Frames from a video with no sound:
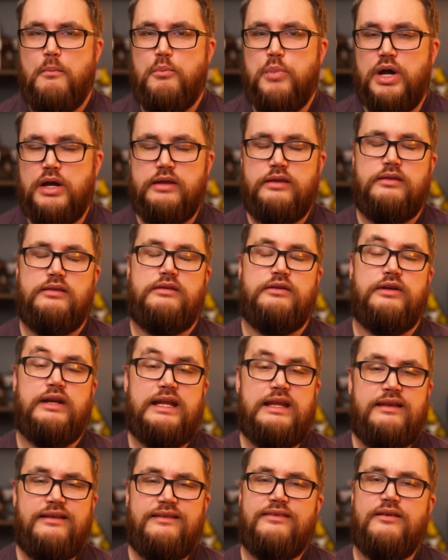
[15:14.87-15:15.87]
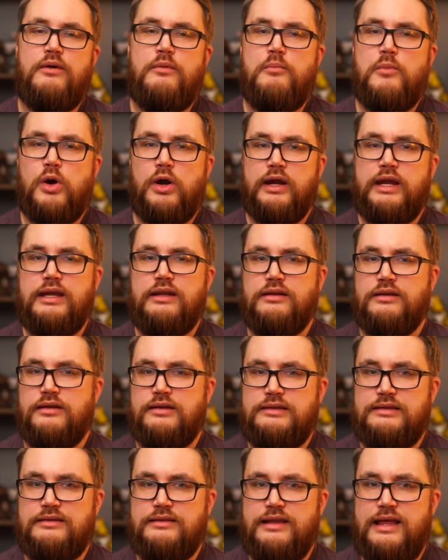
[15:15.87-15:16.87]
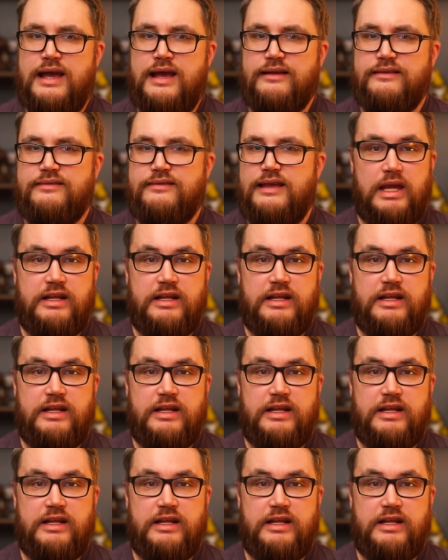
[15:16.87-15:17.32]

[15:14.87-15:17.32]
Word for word: but there is a market nonetheless.